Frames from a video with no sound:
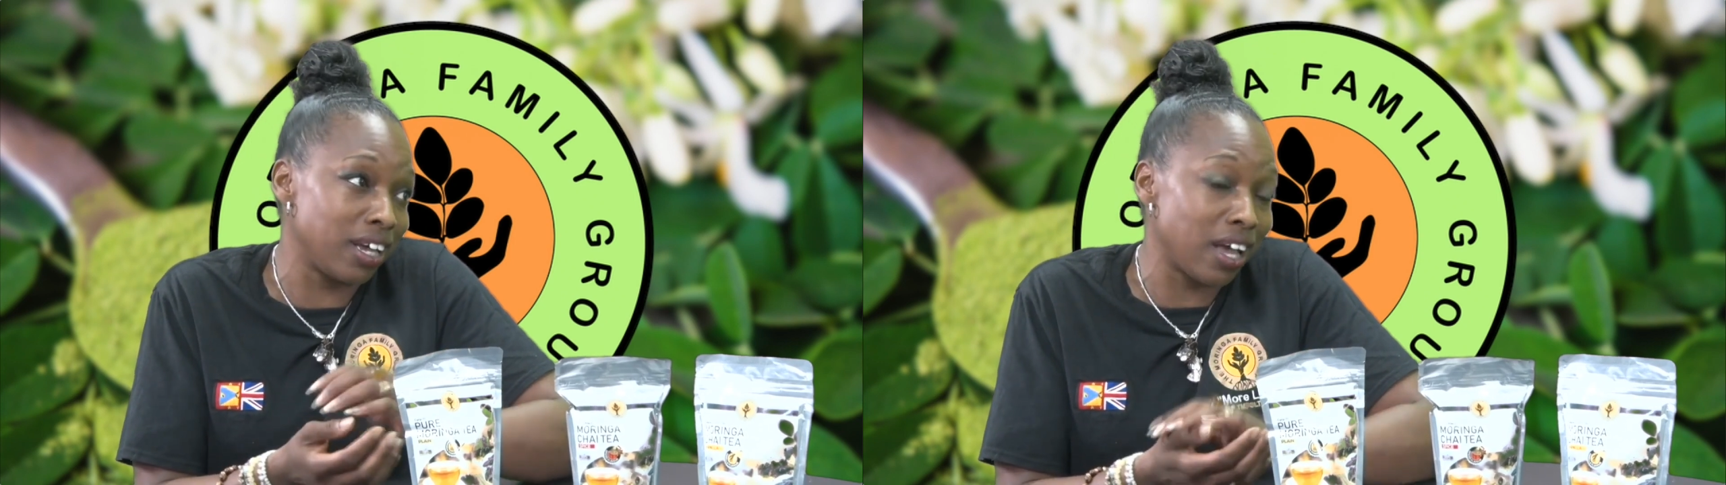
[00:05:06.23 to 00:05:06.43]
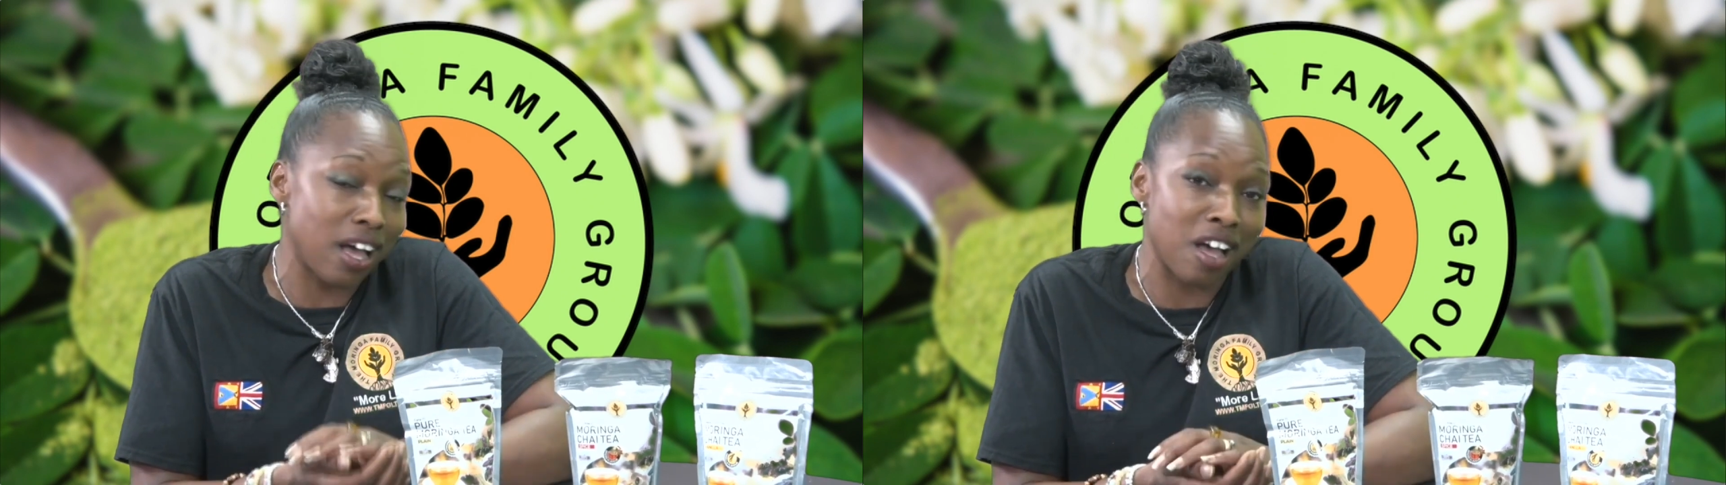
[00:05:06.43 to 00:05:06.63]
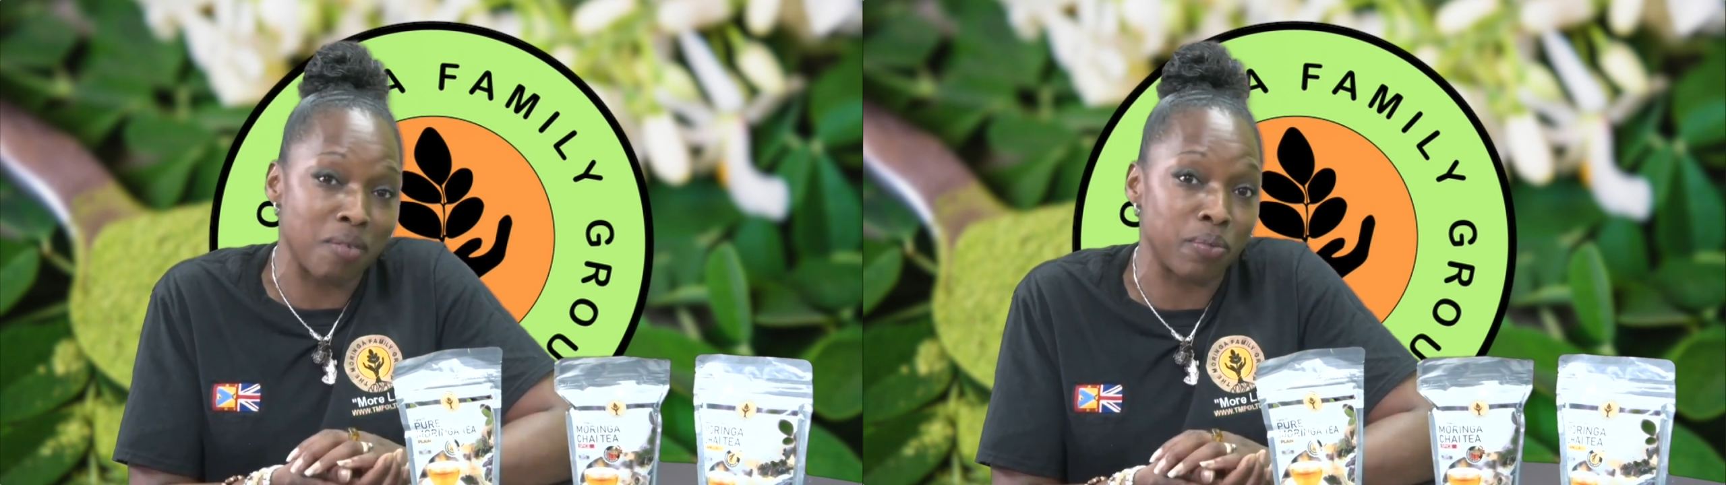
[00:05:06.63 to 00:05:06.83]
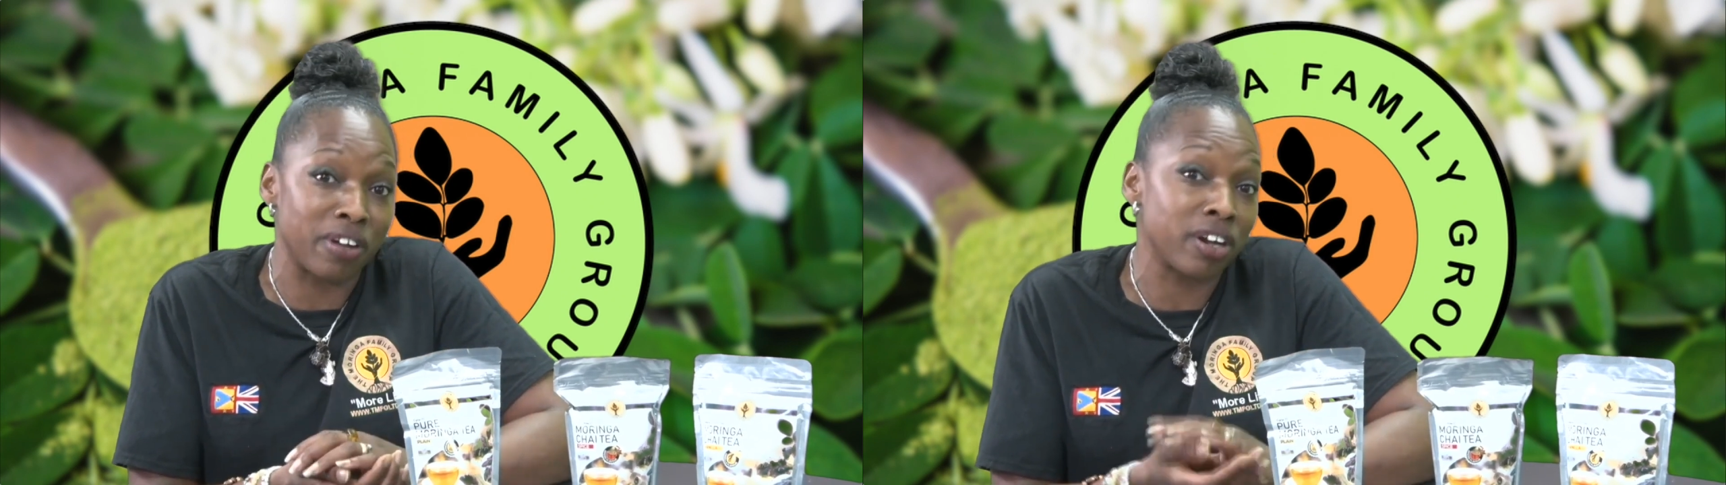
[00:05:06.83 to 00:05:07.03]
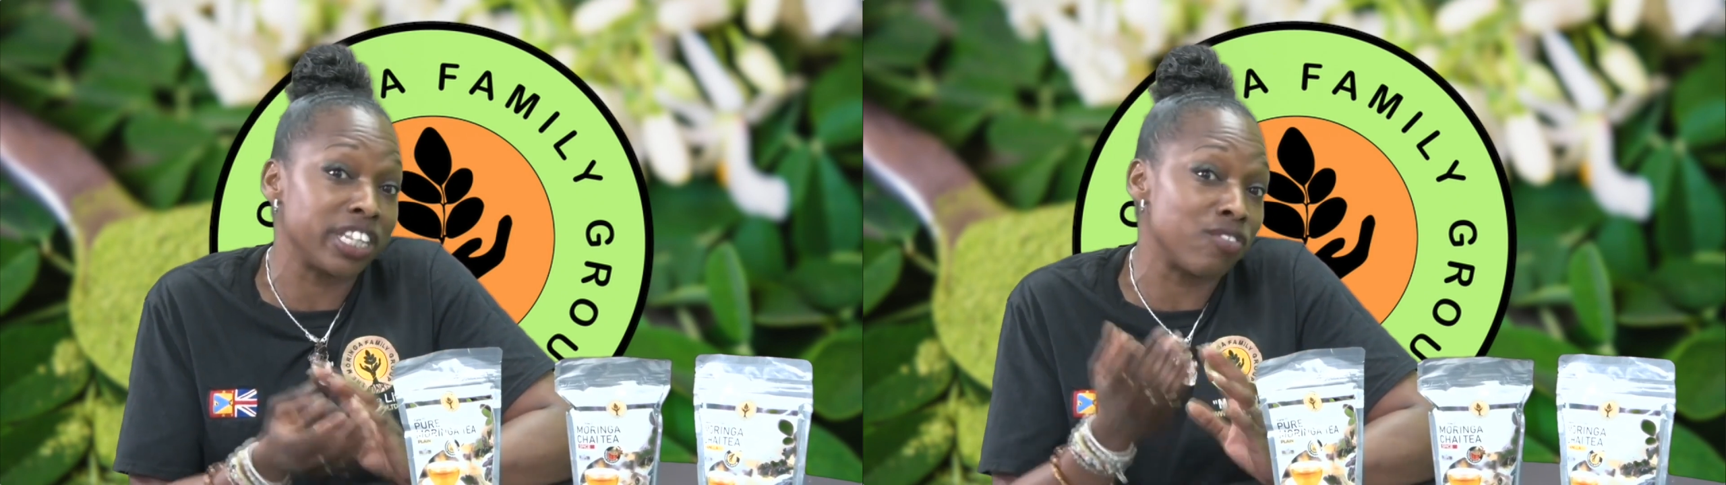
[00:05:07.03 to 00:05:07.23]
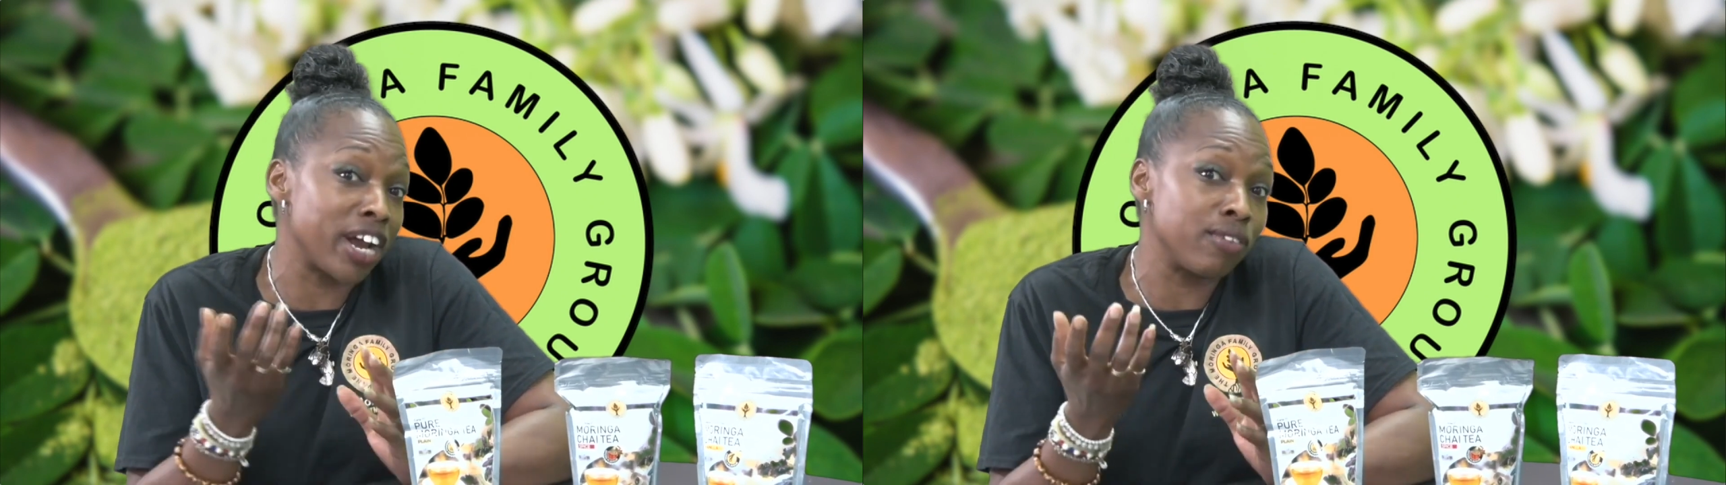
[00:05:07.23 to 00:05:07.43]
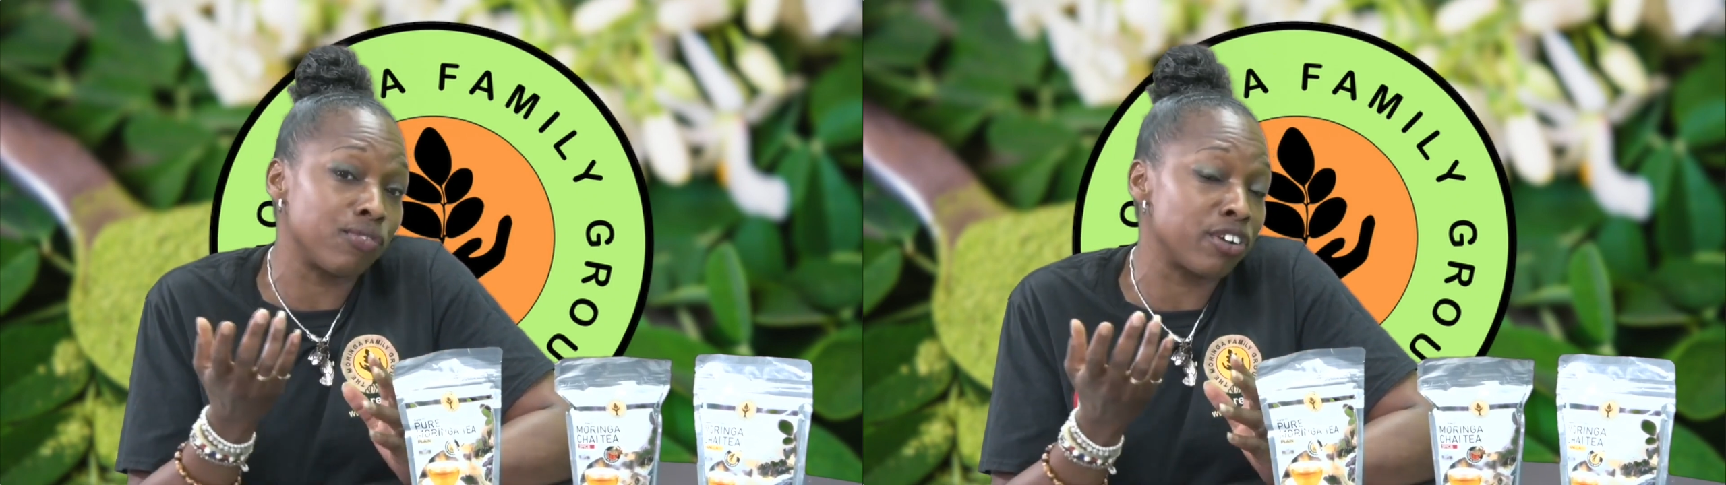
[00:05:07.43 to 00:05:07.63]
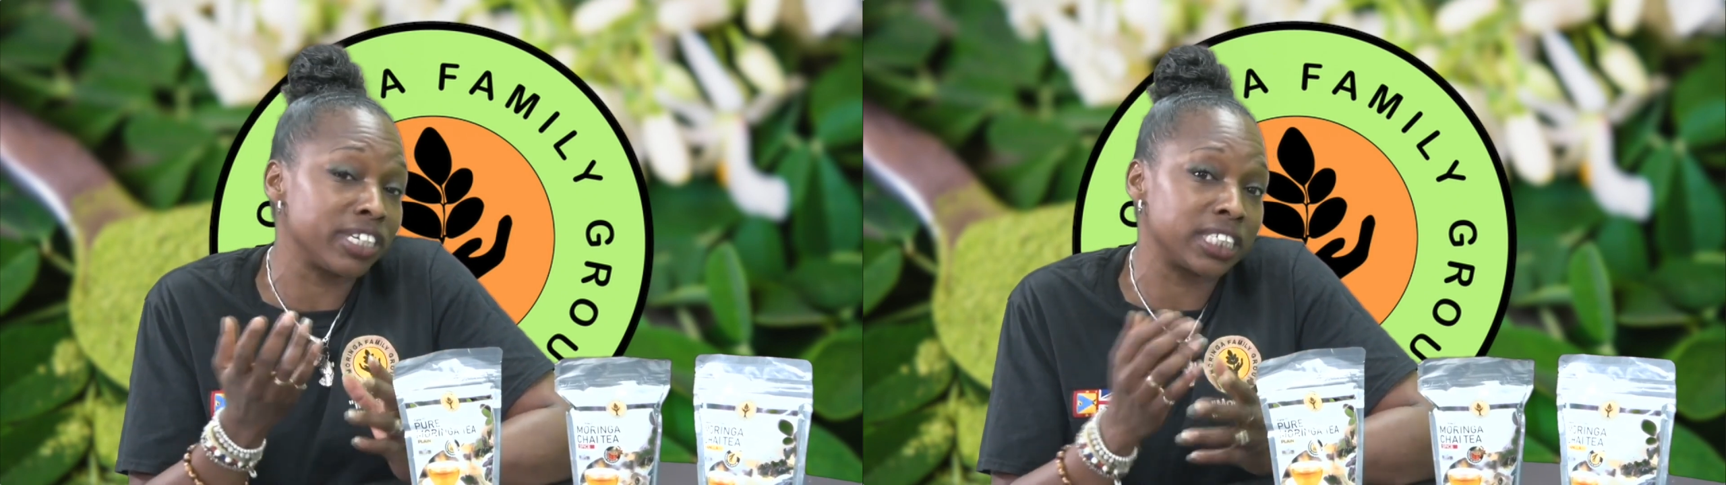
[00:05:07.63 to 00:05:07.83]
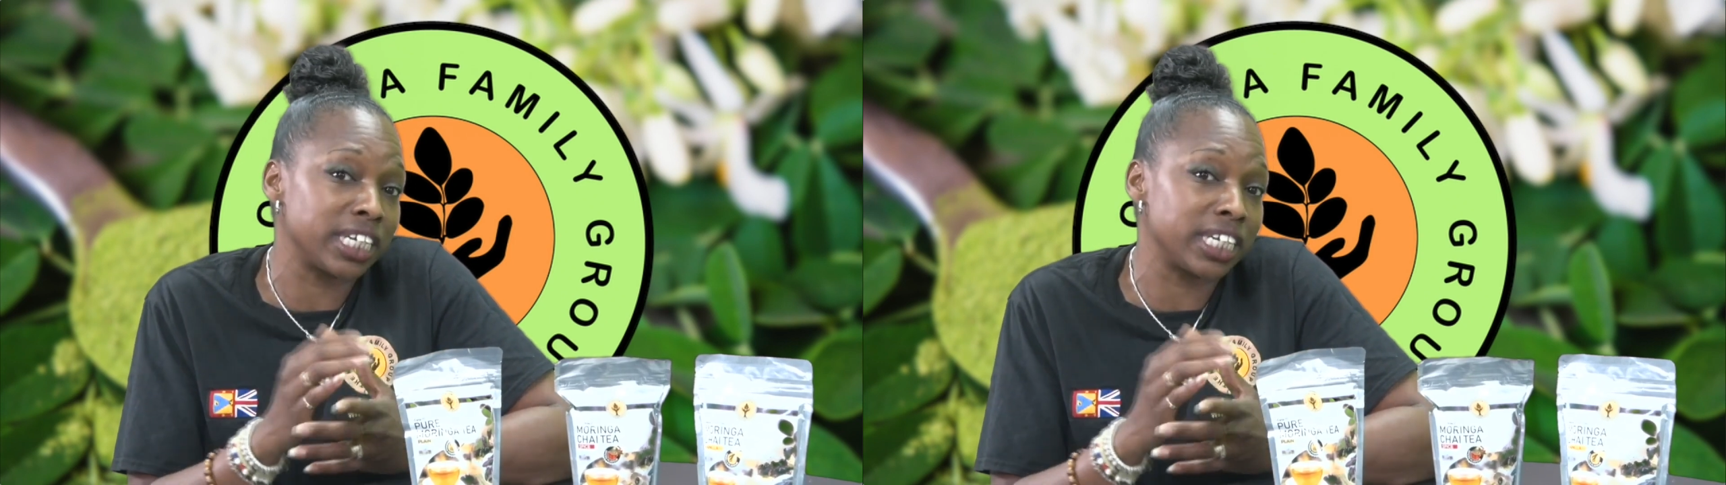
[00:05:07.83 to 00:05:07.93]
The rainforest